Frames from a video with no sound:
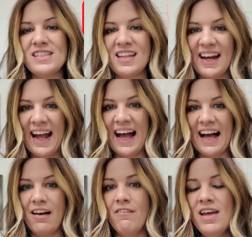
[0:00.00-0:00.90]
that I
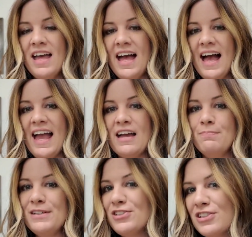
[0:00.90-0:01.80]
have. And
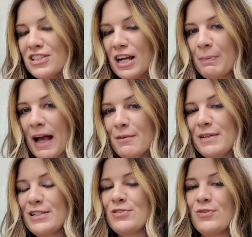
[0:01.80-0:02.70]
be sure to check back
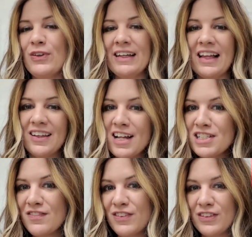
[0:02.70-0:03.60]
because we're rolling out lots
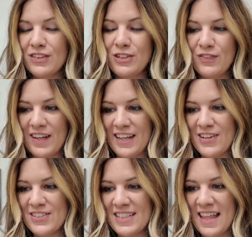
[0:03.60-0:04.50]
of new
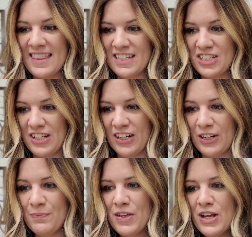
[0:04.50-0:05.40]
videos this
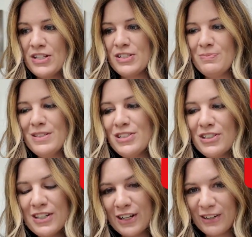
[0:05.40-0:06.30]
year. So be
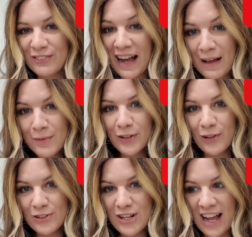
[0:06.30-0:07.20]
sure to grab your
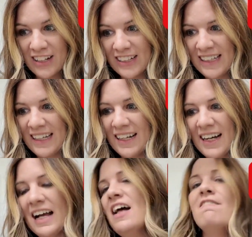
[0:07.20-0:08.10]
goal tracker
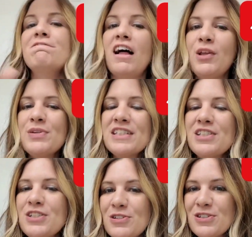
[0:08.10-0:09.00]
here, follow us on
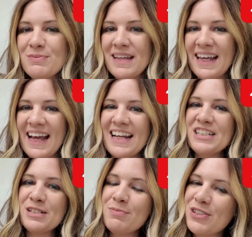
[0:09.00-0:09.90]
social media, and
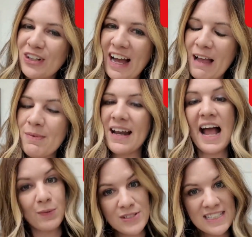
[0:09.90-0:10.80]
subscribe. And
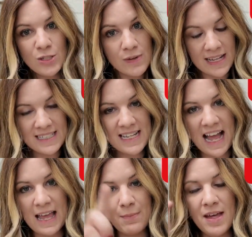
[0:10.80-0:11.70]
I will see you next
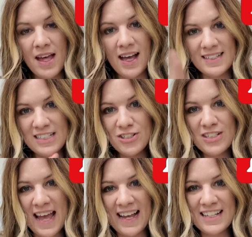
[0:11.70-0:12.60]
time at
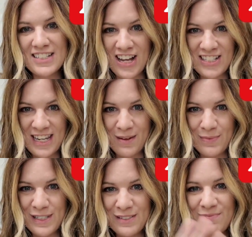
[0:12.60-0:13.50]

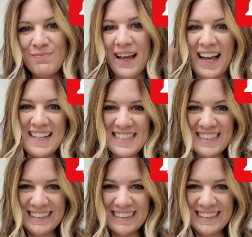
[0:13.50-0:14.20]
TeacherTech.Tips. Bye, guys.